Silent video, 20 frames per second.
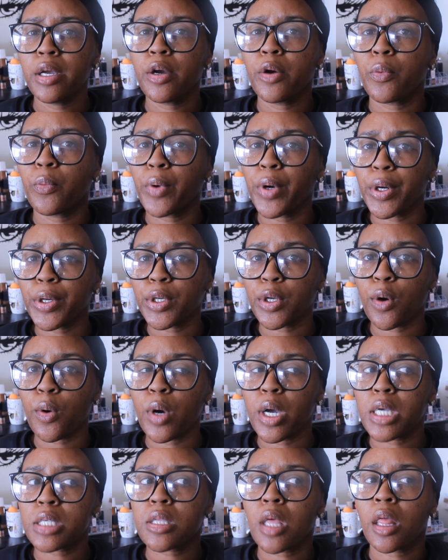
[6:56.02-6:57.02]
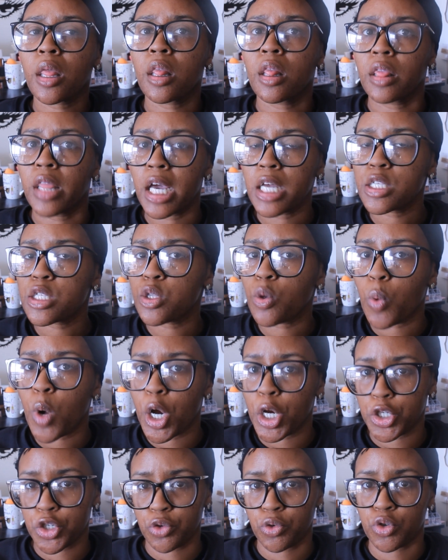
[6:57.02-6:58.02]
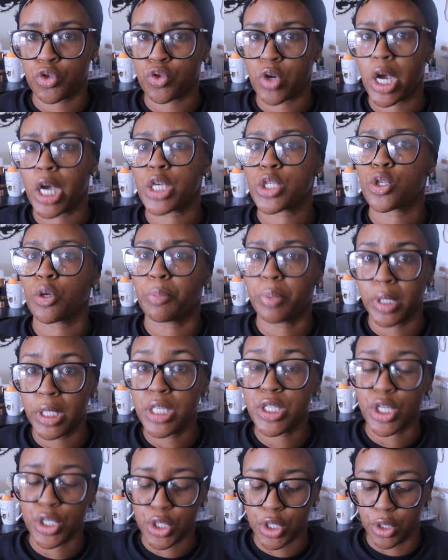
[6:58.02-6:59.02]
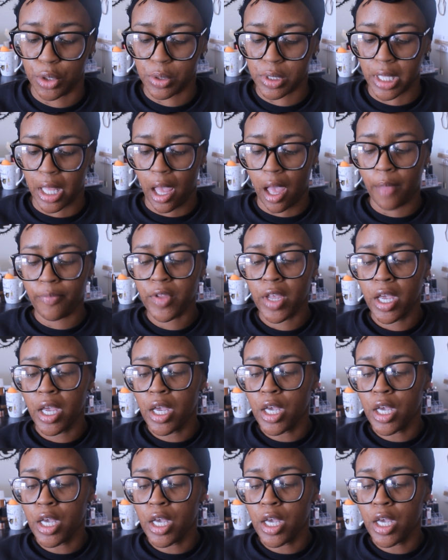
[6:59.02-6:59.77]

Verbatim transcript: hear a weird noise, that's the washer and dryer, so please excuse that.